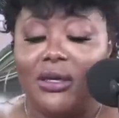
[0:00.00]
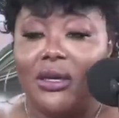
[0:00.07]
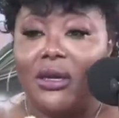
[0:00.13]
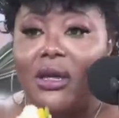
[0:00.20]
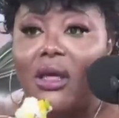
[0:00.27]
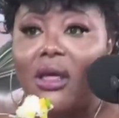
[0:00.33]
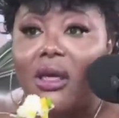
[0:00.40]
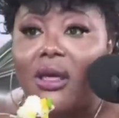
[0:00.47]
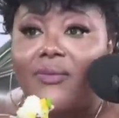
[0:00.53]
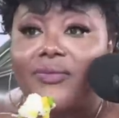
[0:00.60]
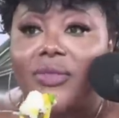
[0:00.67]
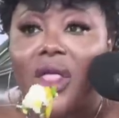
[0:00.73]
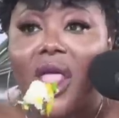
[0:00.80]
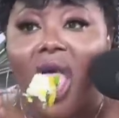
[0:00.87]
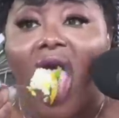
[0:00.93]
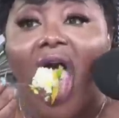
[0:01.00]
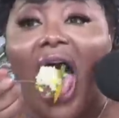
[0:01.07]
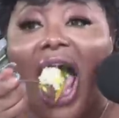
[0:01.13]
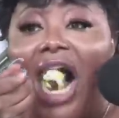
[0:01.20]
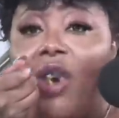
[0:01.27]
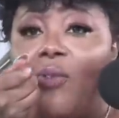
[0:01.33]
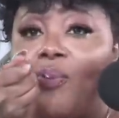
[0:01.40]
Maddie, someone
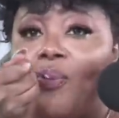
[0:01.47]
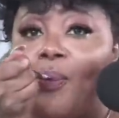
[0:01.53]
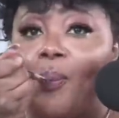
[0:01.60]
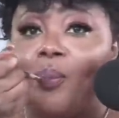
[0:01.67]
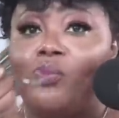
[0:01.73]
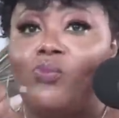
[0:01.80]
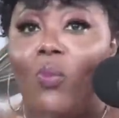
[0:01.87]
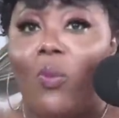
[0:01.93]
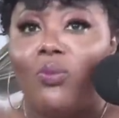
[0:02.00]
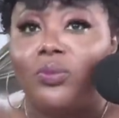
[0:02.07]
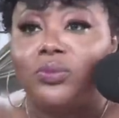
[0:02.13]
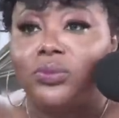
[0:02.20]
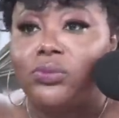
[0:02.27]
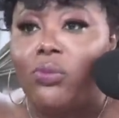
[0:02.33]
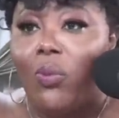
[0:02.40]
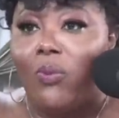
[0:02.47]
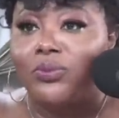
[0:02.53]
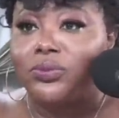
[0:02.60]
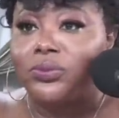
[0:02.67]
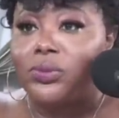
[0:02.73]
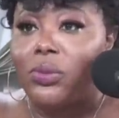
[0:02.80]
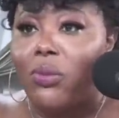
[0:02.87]
just said
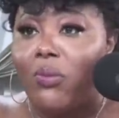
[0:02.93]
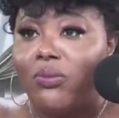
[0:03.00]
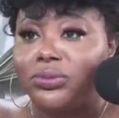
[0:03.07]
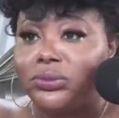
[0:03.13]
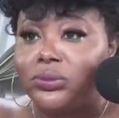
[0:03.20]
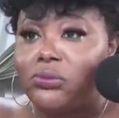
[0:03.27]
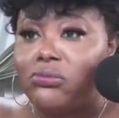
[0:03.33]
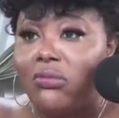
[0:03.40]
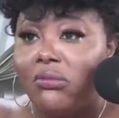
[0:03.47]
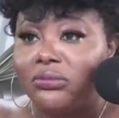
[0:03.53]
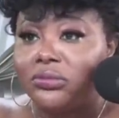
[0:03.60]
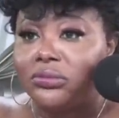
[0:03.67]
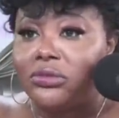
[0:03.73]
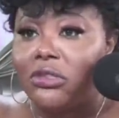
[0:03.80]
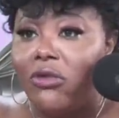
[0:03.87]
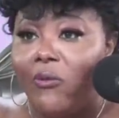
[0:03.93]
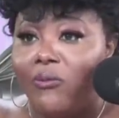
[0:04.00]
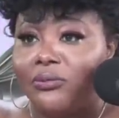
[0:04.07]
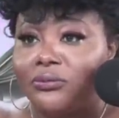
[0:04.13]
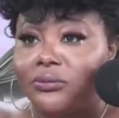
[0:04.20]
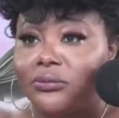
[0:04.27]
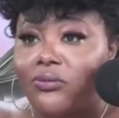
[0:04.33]
they would have squared up with you, Maddie.